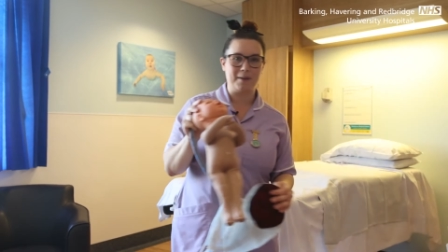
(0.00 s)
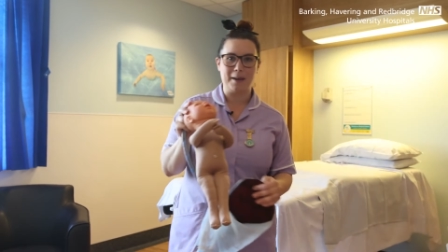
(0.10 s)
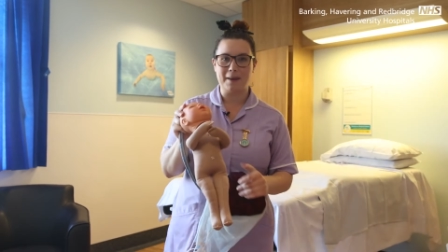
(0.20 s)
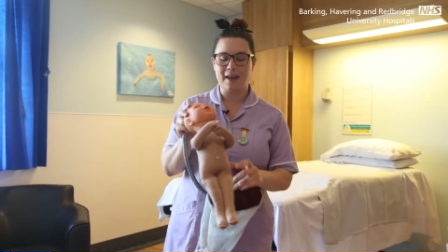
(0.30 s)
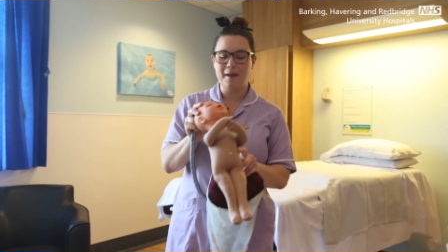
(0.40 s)

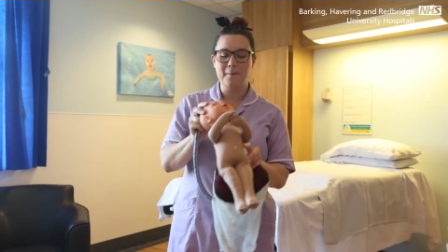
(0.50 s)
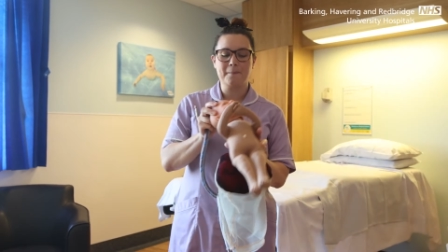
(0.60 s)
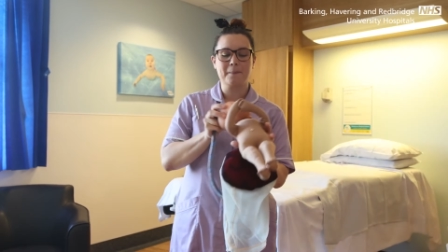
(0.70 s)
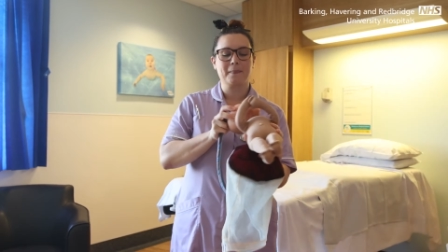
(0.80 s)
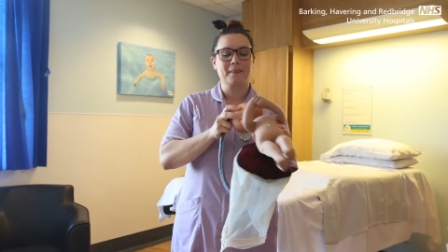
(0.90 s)
baby here,
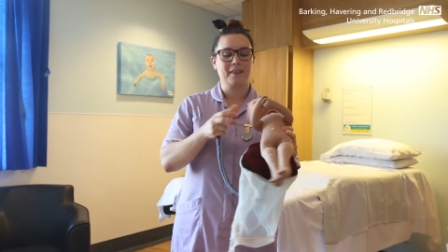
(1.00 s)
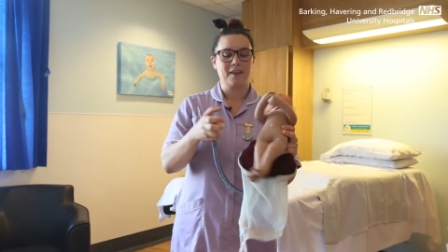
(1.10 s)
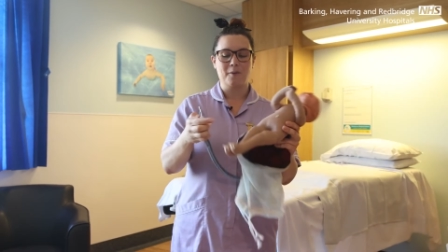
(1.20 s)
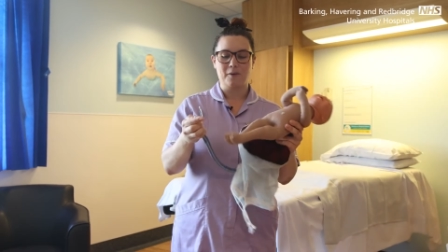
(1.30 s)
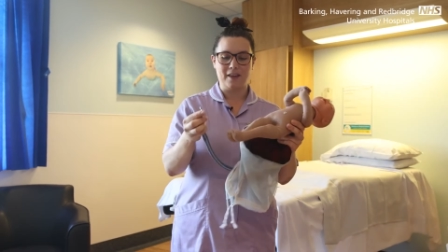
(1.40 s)

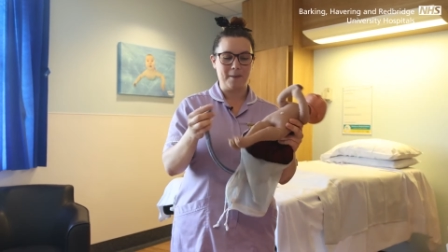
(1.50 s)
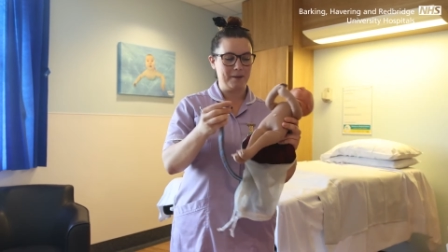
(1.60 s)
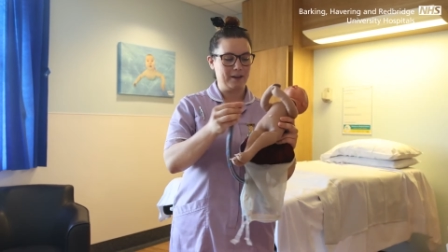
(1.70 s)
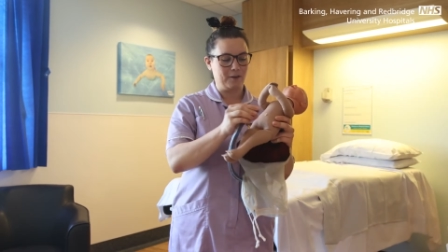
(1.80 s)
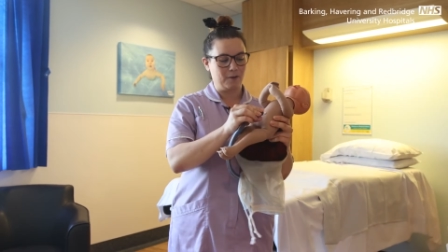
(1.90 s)
with the
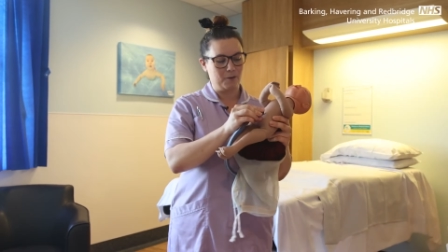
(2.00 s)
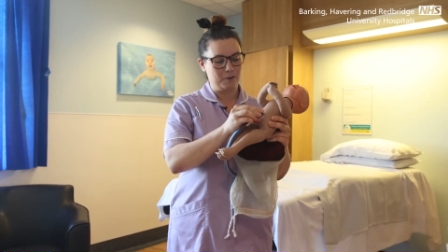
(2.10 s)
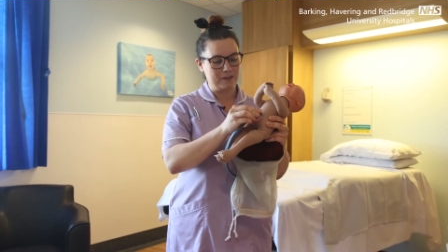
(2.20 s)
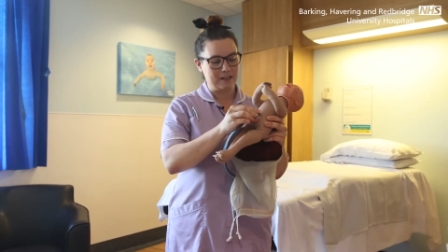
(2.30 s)
umbilical cord